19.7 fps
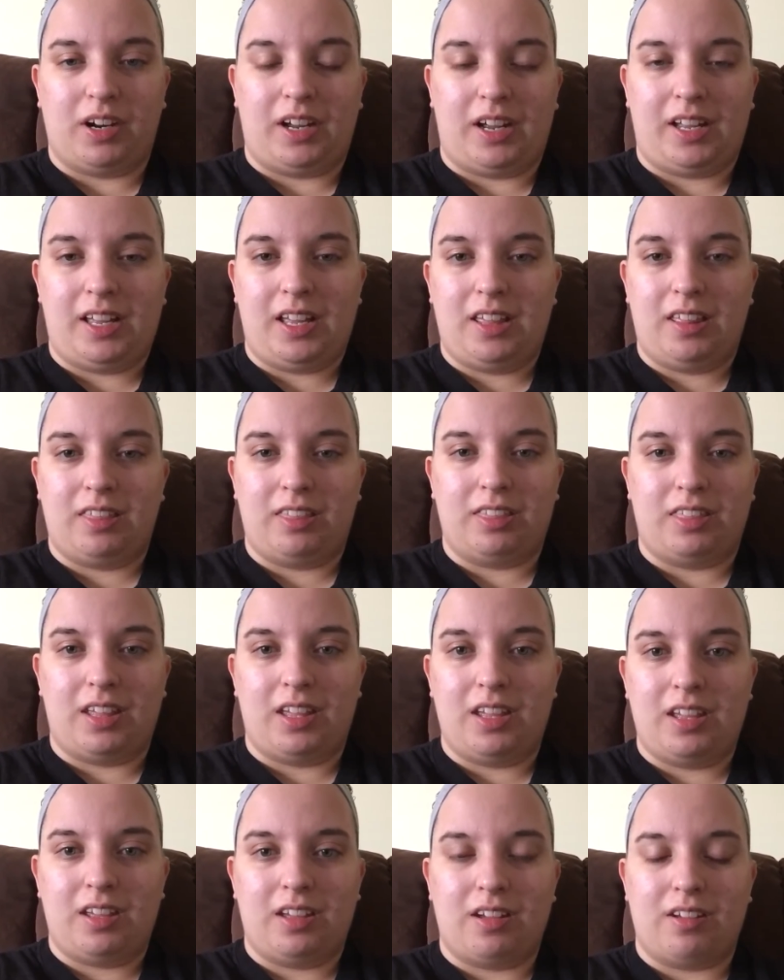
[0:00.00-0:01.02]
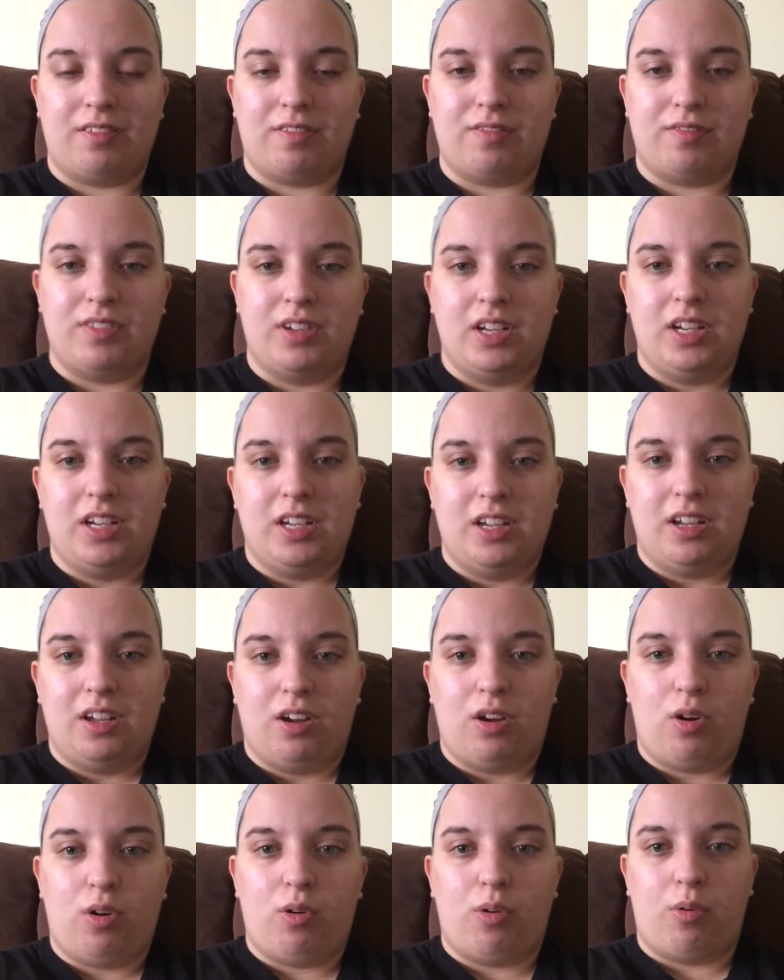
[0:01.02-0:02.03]
I can't think of,
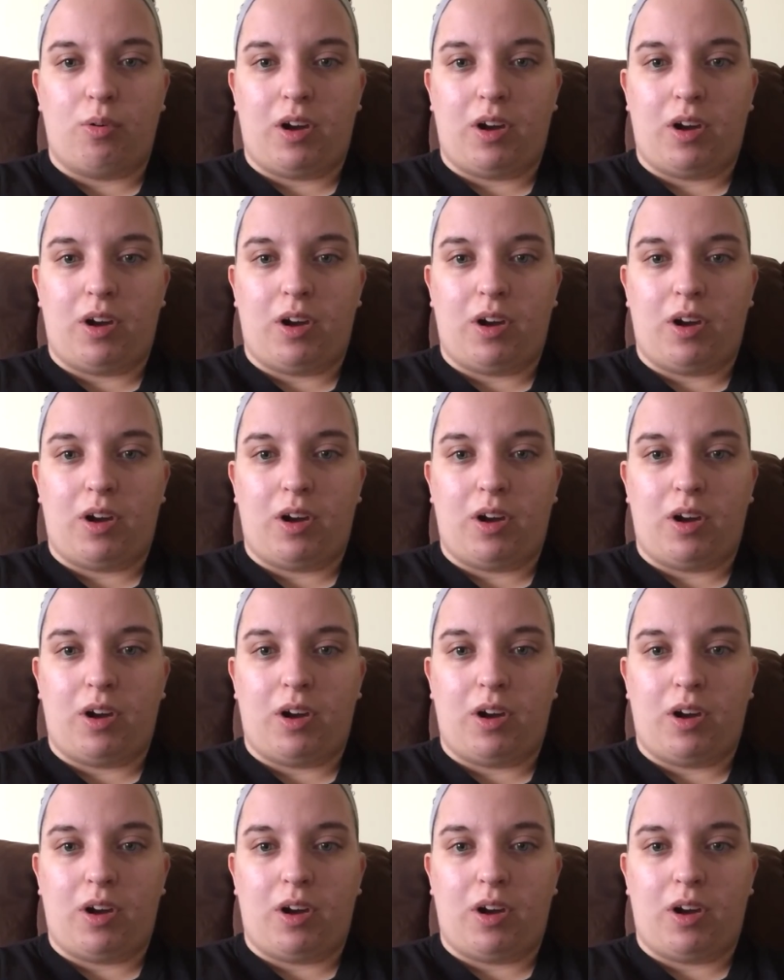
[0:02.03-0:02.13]
oh,